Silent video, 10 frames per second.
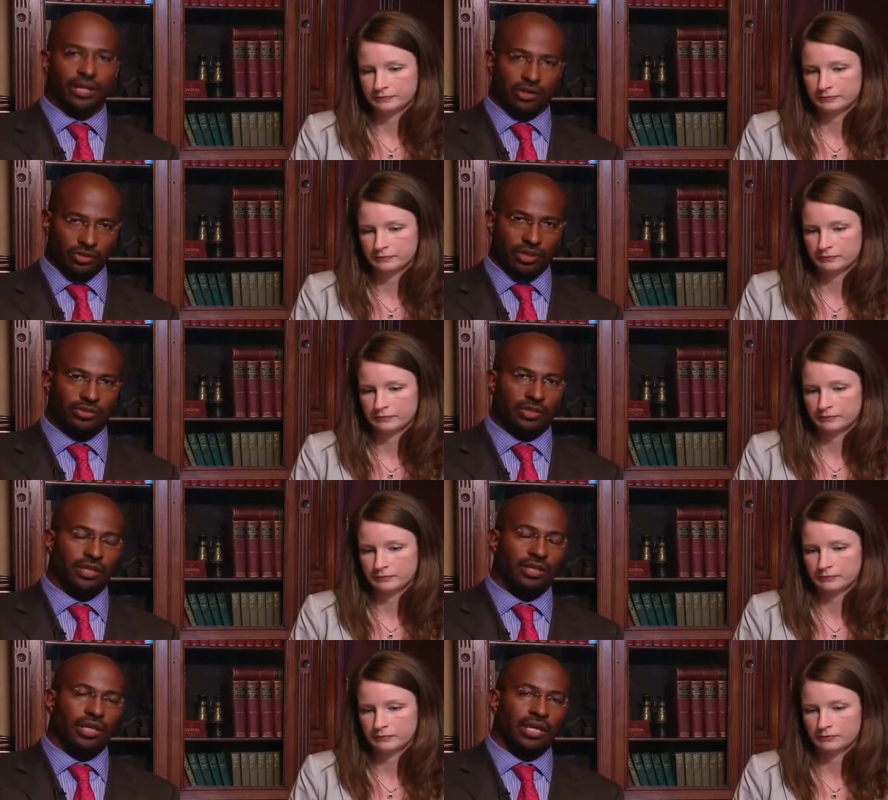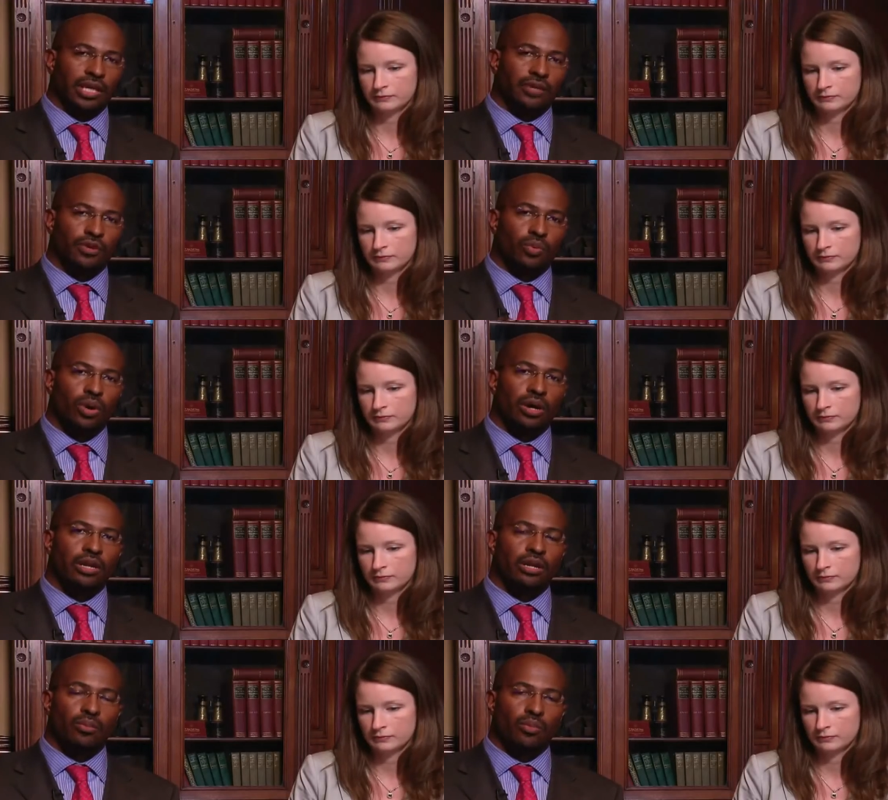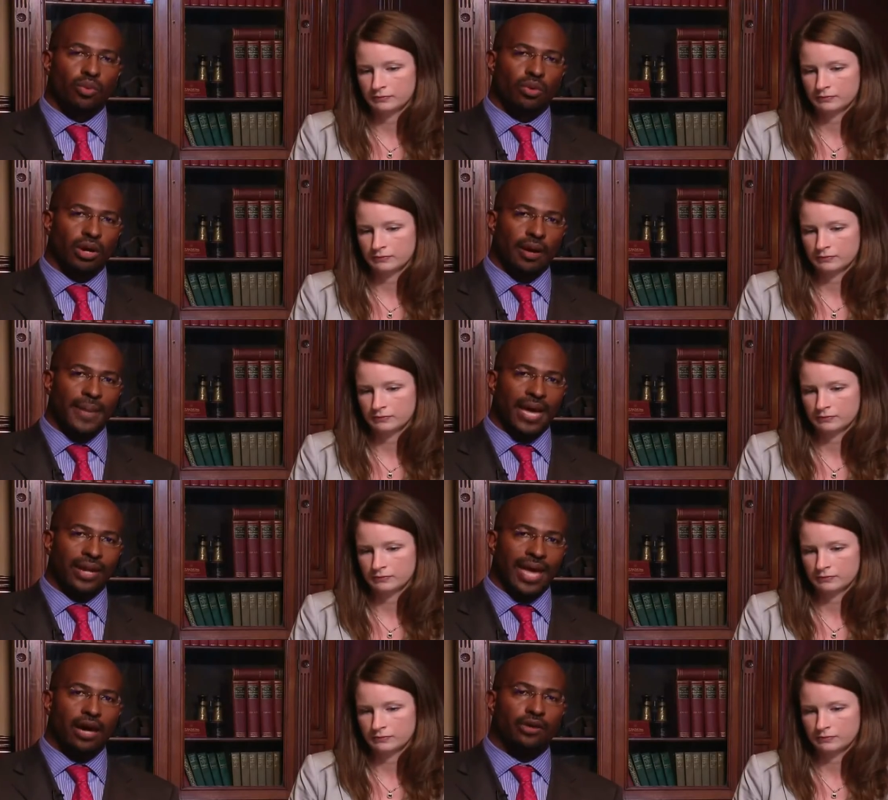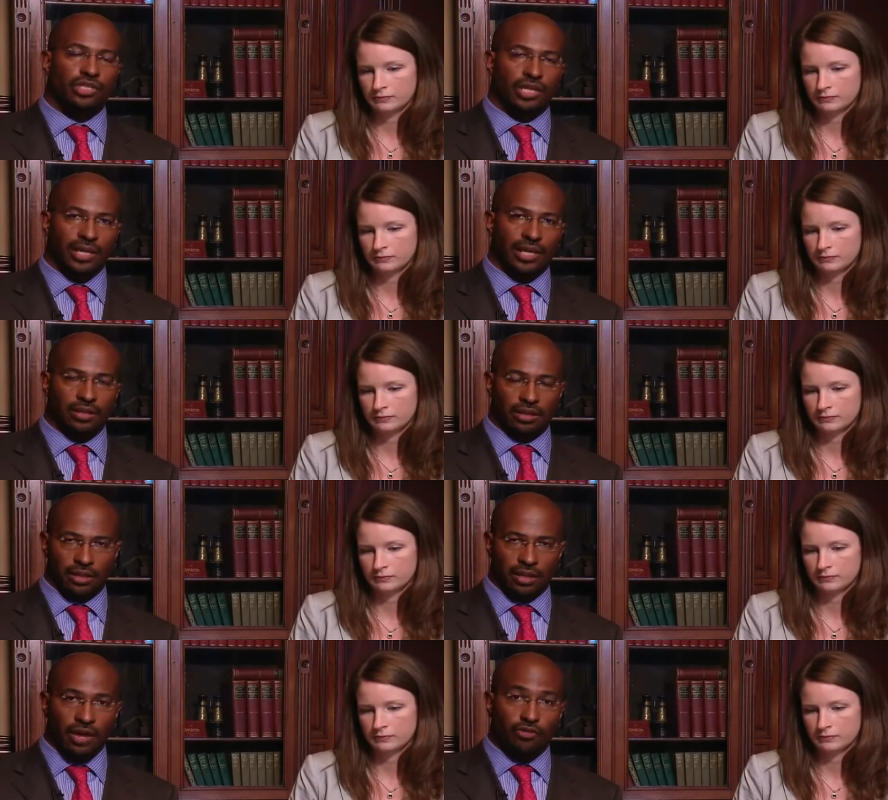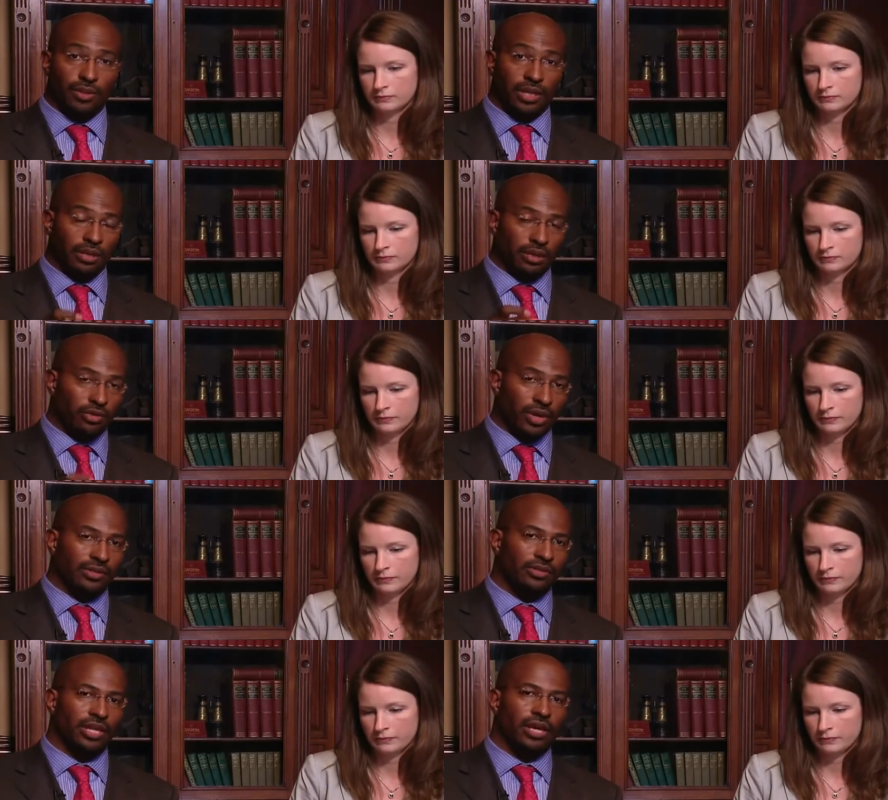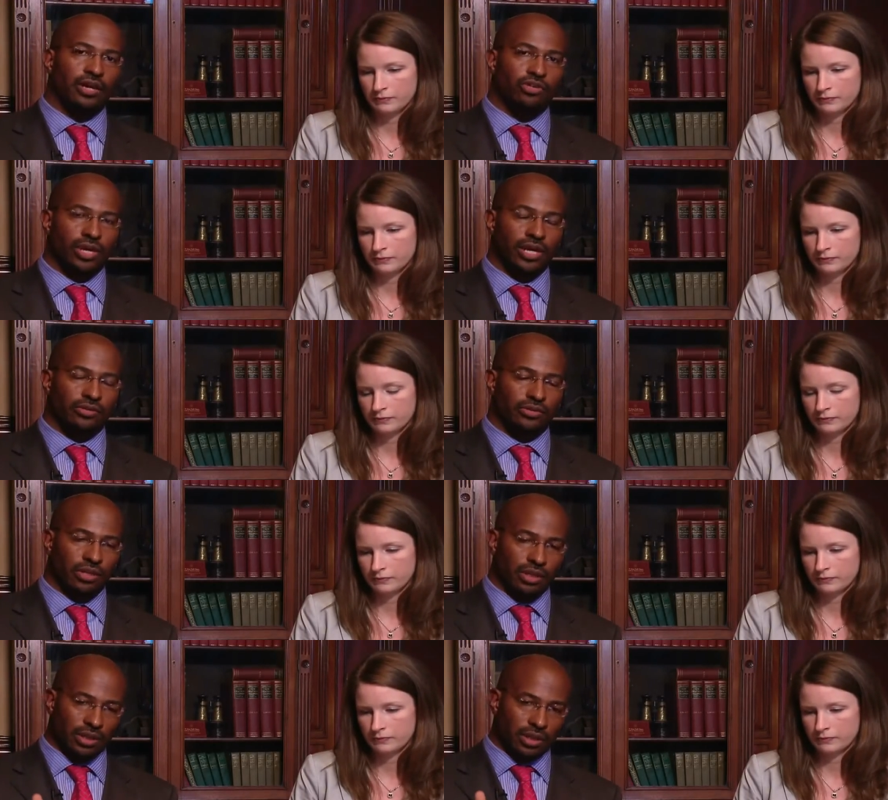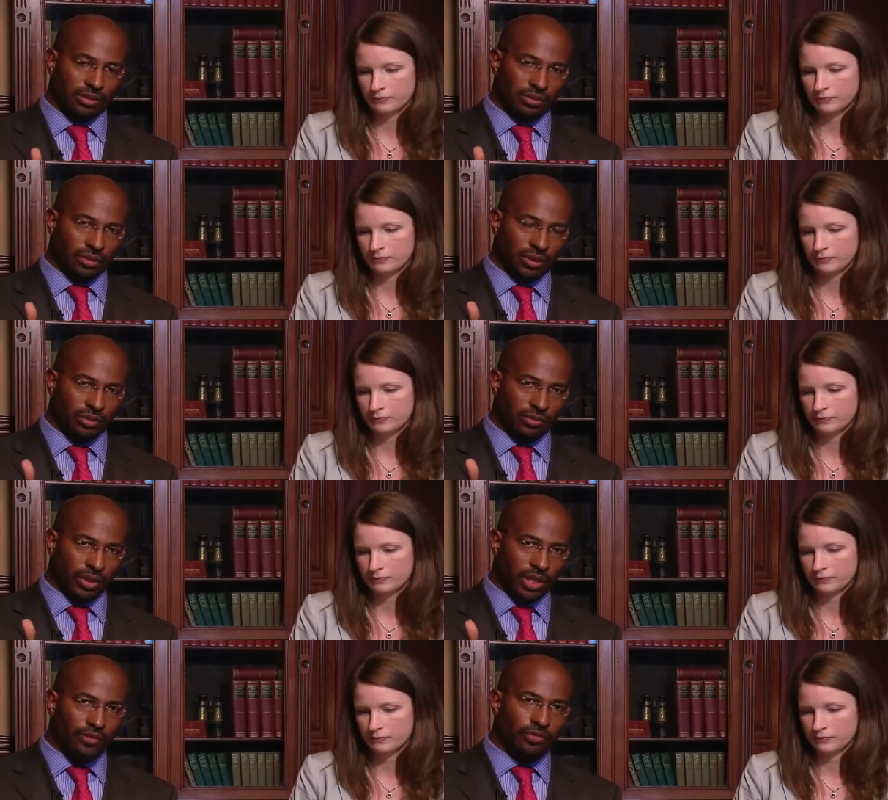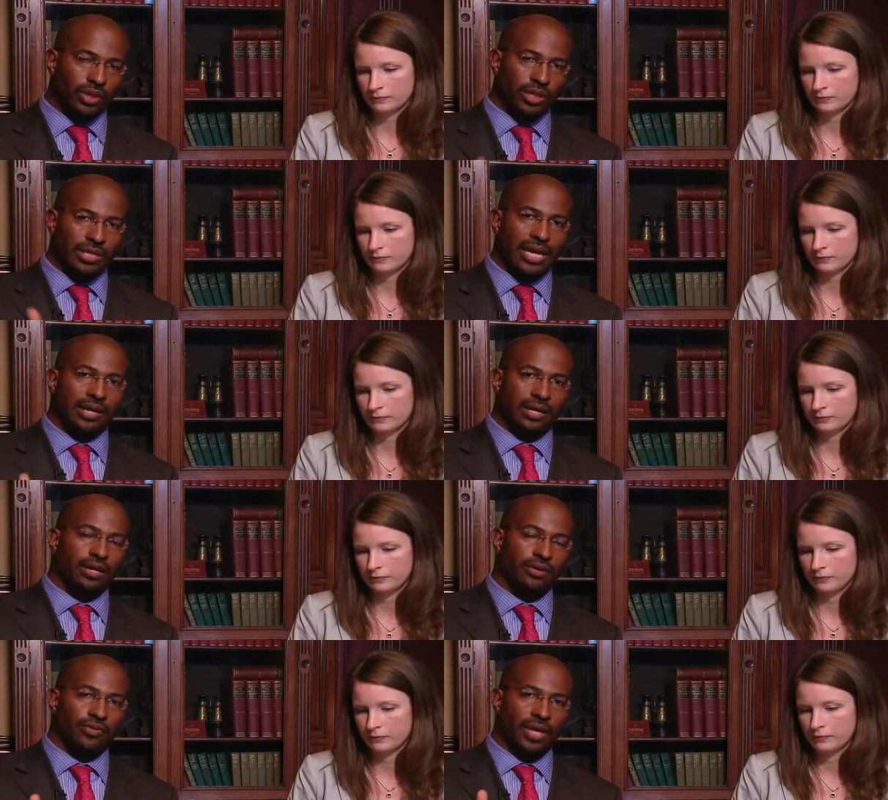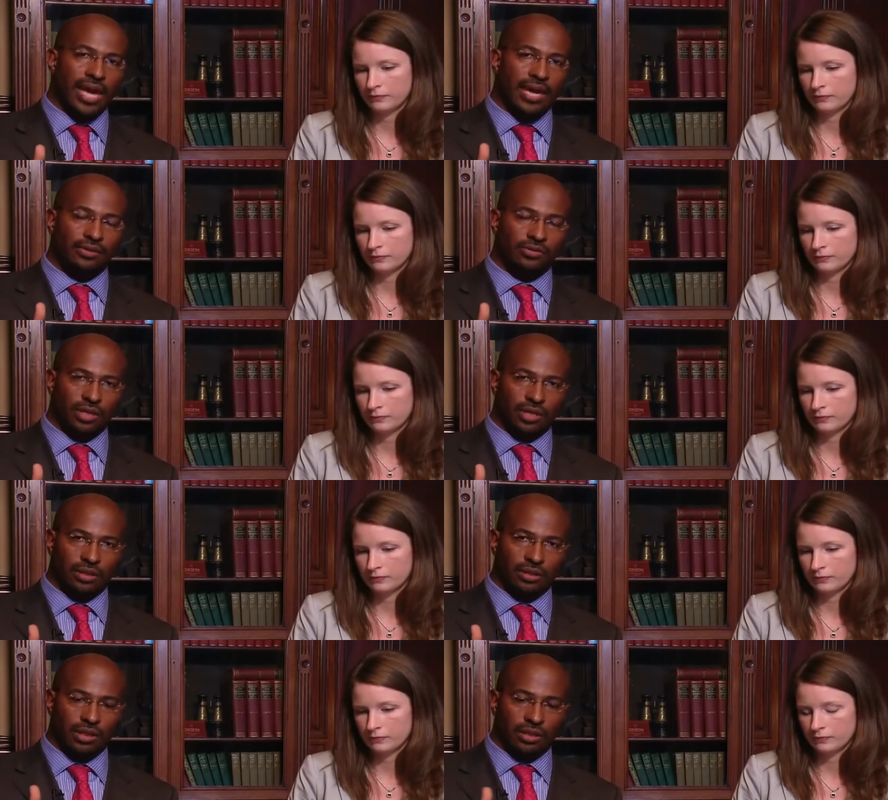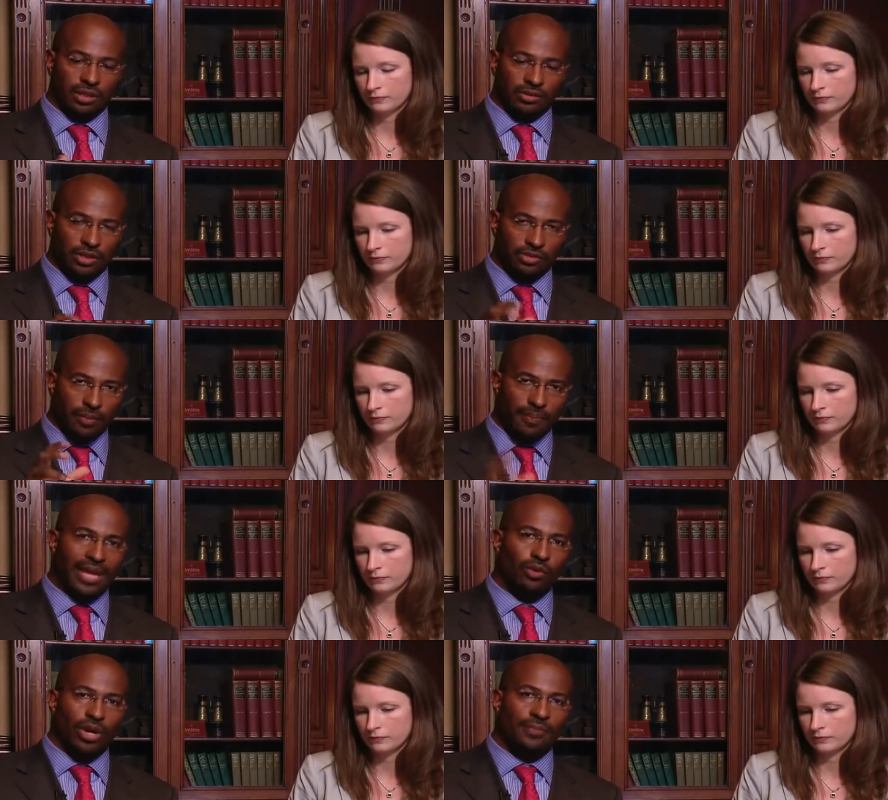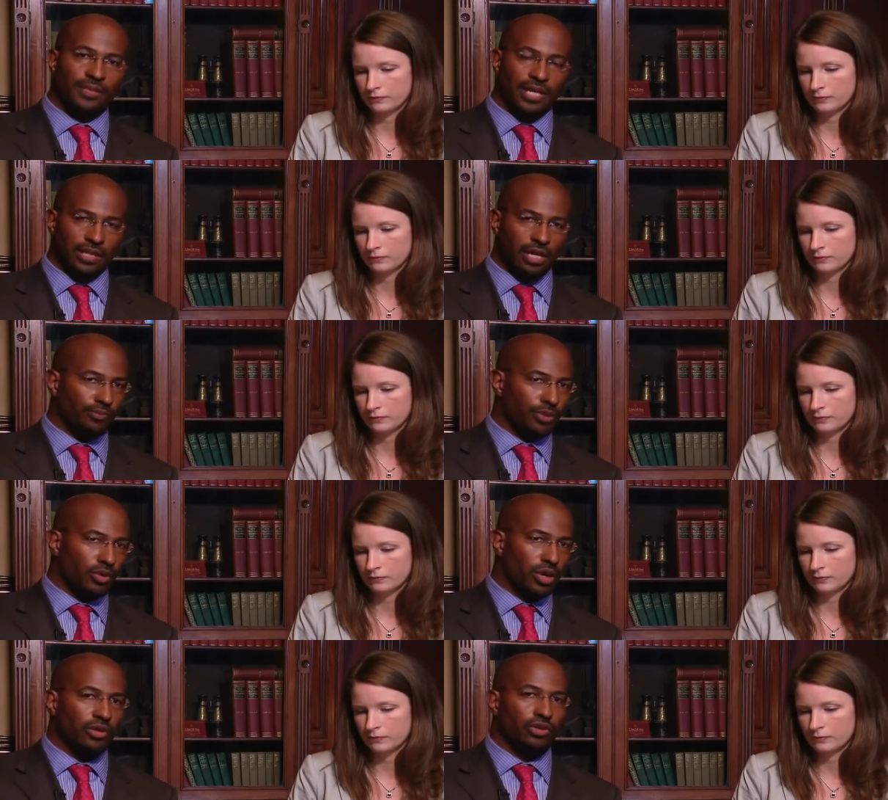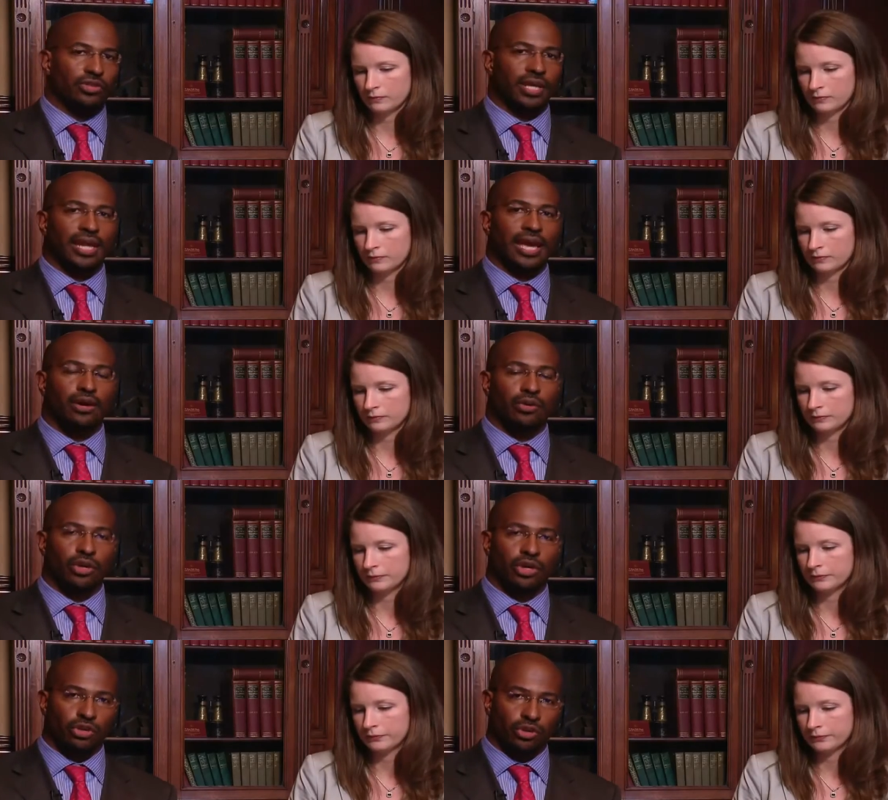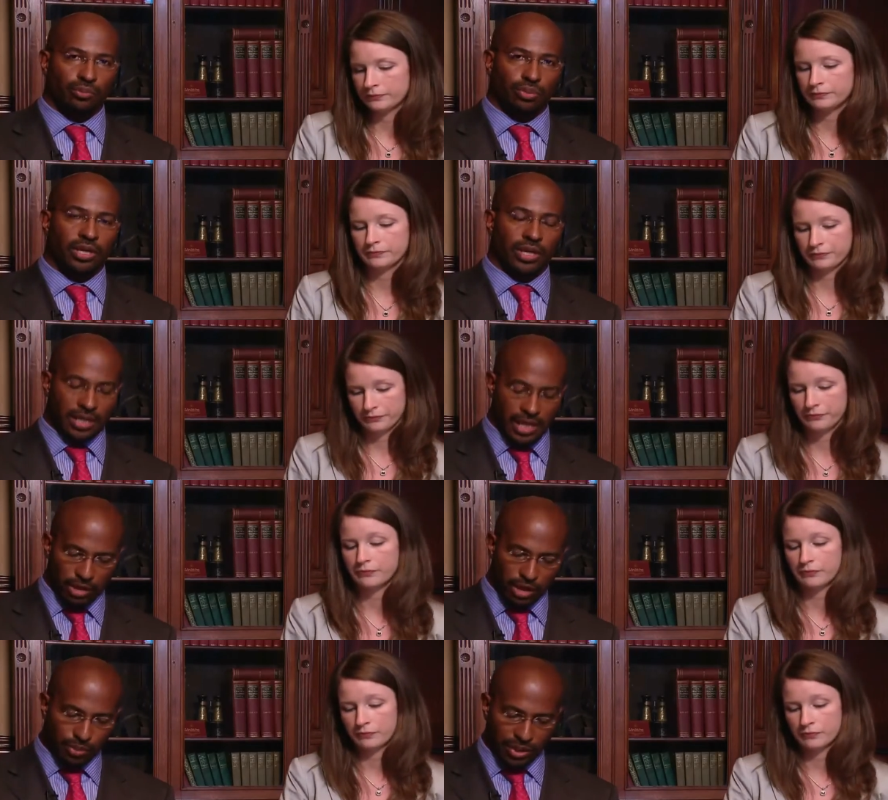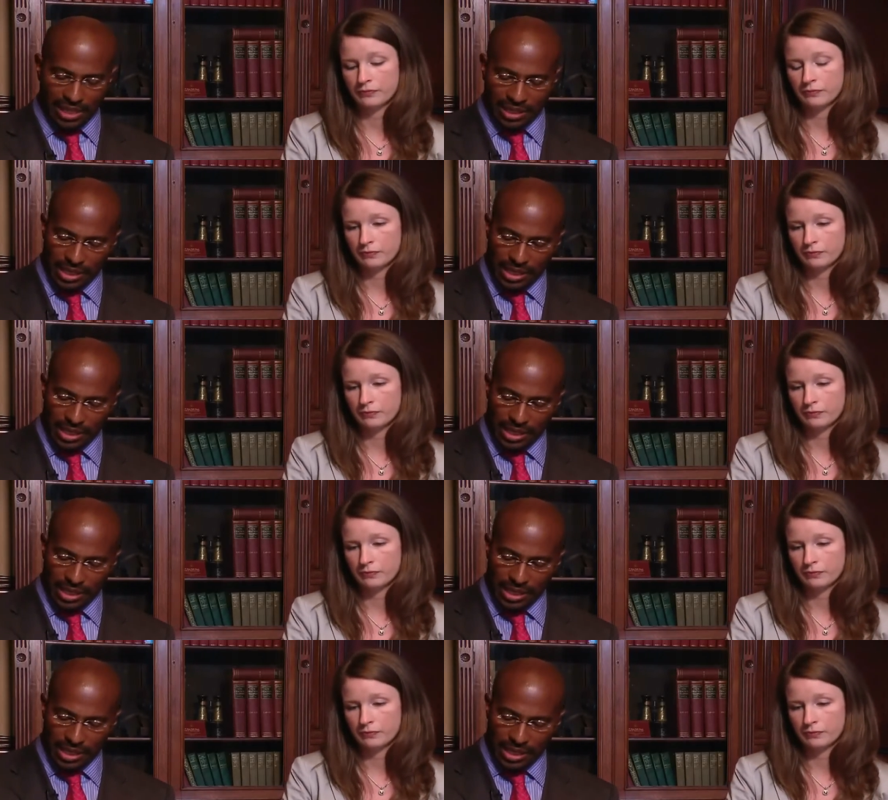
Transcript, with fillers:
Speaker 1: who's listening, if you want to know more about how to get government grants and contracts, recovery.gov has, uh, uh, is, is the main website to help you understand how you can plug in and how you can play.